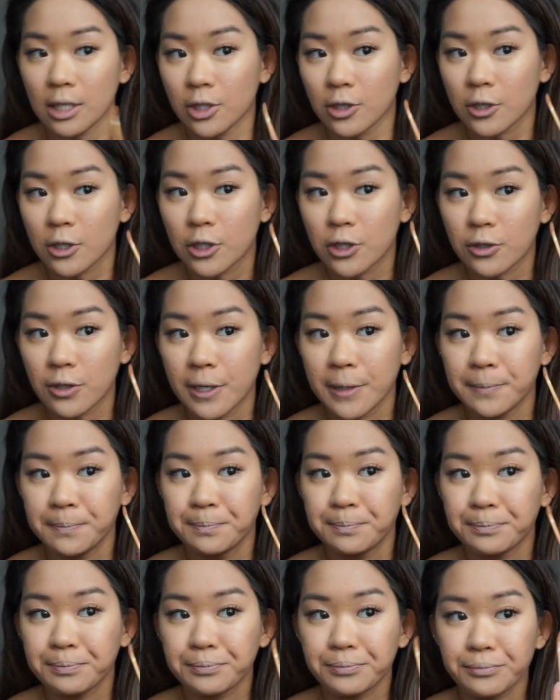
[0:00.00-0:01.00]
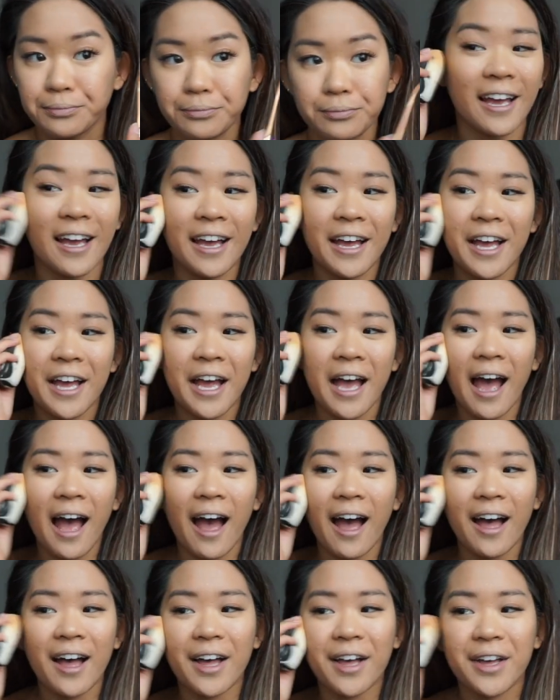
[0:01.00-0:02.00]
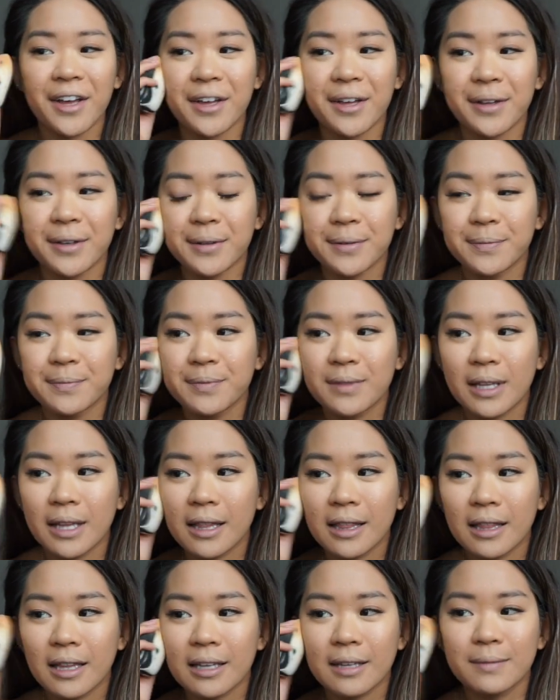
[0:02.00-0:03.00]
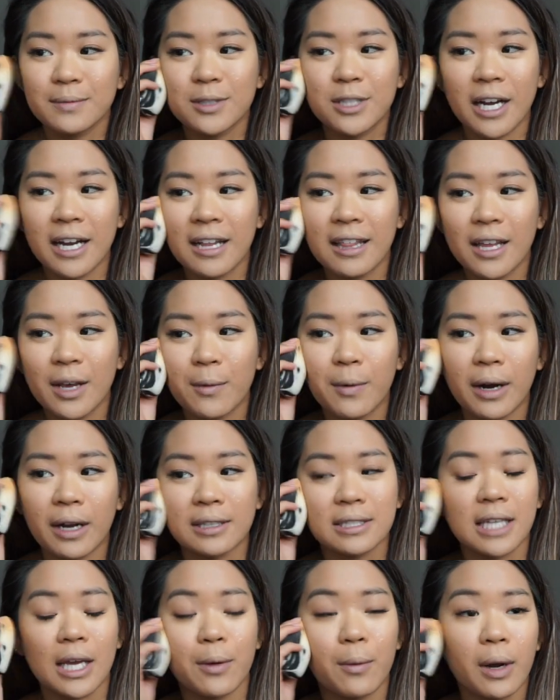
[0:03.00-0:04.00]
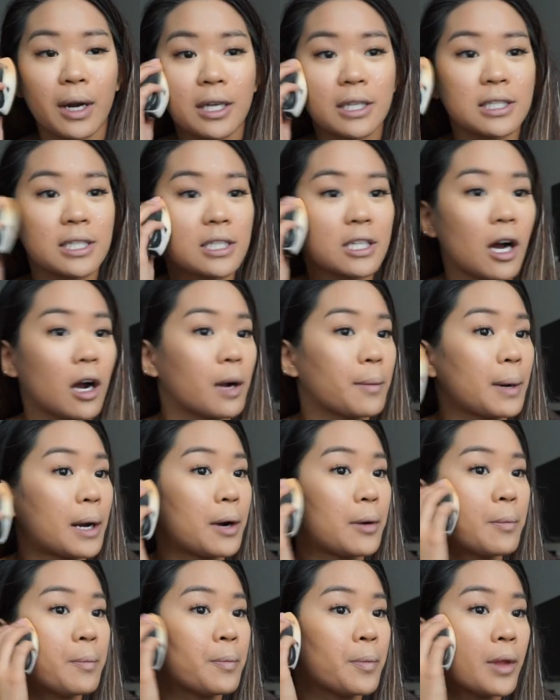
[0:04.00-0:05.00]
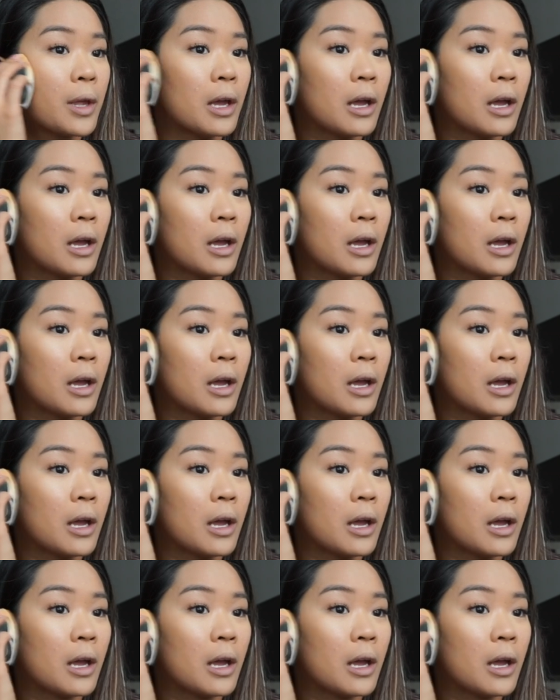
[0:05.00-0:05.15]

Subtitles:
industry. I'm trying to think what else I wanted to talk about.